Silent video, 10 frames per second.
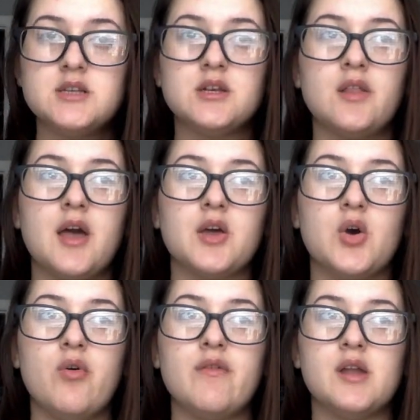to let
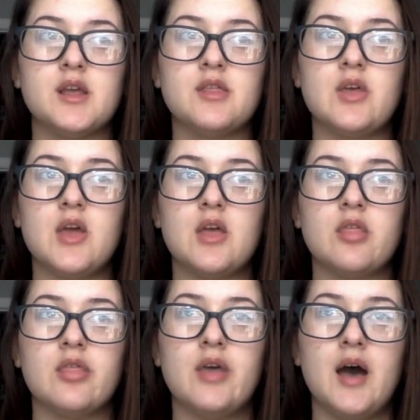go of
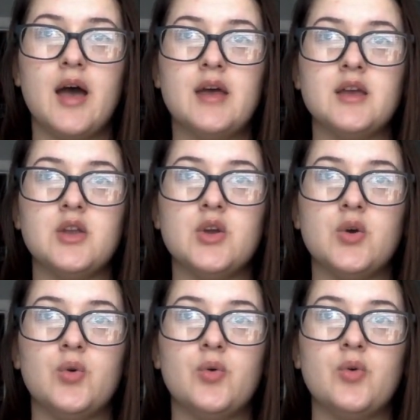anything that, you
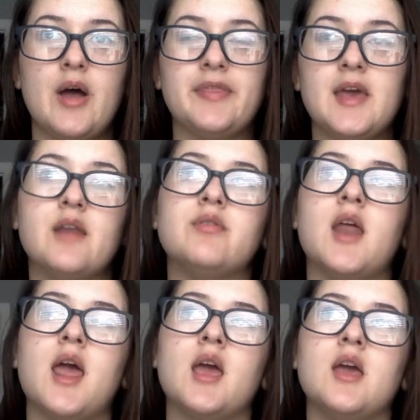know, at the end of the
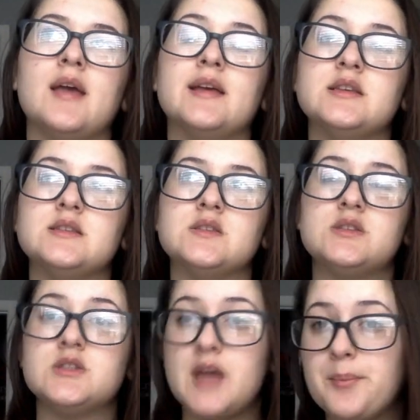day is
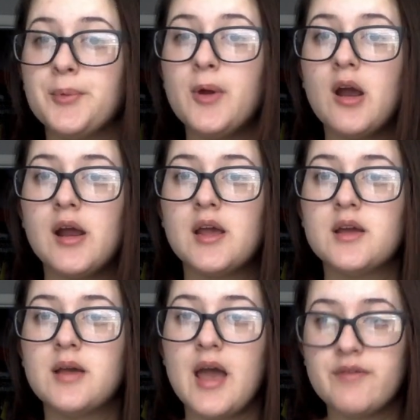temporary,
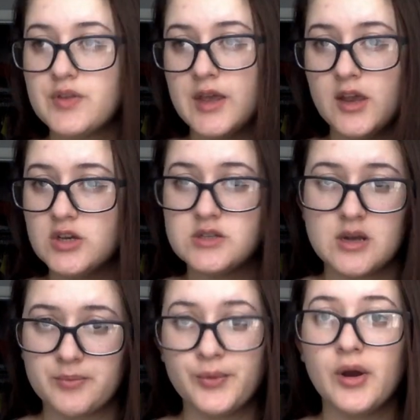Everything here is
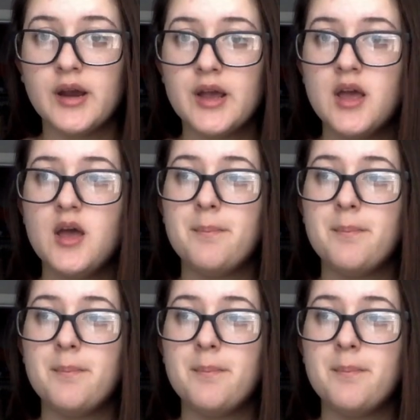temporary.